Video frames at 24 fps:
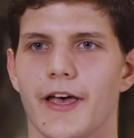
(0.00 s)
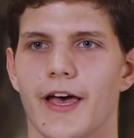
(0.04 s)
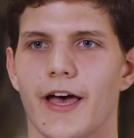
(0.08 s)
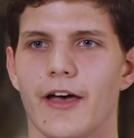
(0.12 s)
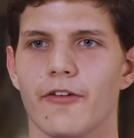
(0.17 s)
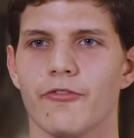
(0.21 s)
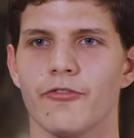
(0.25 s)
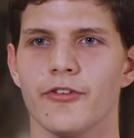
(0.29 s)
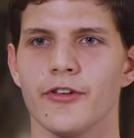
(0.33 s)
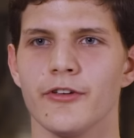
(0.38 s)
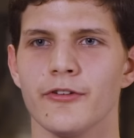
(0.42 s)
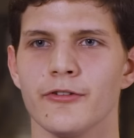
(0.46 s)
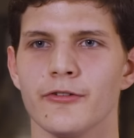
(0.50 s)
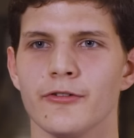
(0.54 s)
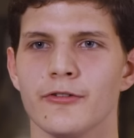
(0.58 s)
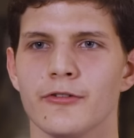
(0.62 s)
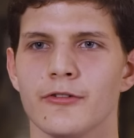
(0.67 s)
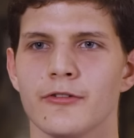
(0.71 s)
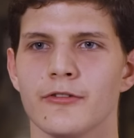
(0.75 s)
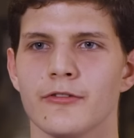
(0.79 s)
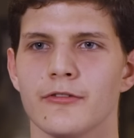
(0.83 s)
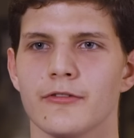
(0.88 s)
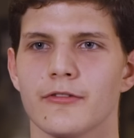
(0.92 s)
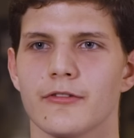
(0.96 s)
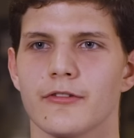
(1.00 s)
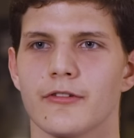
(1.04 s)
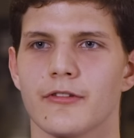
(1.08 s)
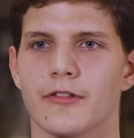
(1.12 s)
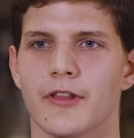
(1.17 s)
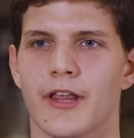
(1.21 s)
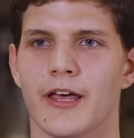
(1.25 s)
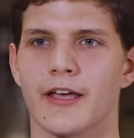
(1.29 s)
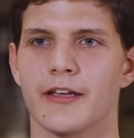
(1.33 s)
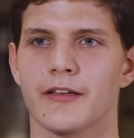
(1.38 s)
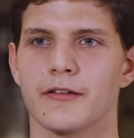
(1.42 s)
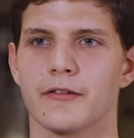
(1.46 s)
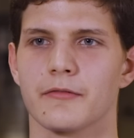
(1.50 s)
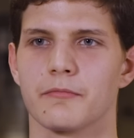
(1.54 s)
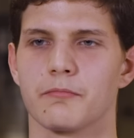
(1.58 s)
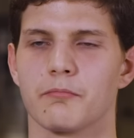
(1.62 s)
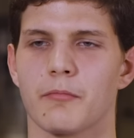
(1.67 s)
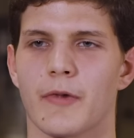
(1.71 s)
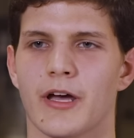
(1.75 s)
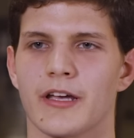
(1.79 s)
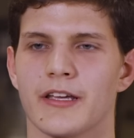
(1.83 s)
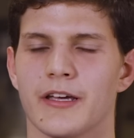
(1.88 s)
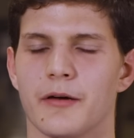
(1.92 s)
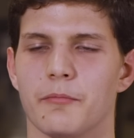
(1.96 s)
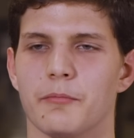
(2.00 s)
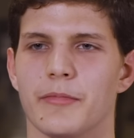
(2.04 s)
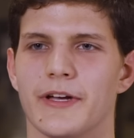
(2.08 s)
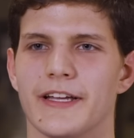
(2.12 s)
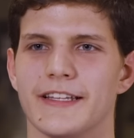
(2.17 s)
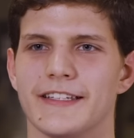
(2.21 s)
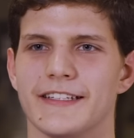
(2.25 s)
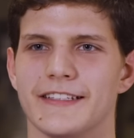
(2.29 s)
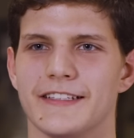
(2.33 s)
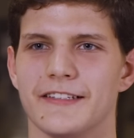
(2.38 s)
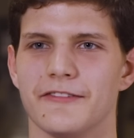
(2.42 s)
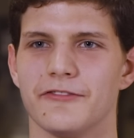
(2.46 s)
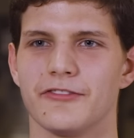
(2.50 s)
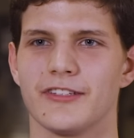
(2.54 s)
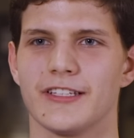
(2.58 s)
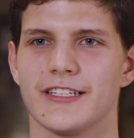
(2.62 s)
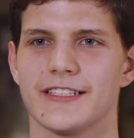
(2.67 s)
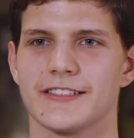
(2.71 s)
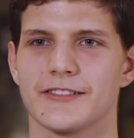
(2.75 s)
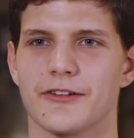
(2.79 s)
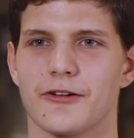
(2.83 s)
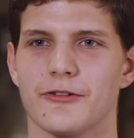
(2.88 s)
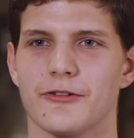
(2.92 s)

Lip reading: I feel like my competitiveness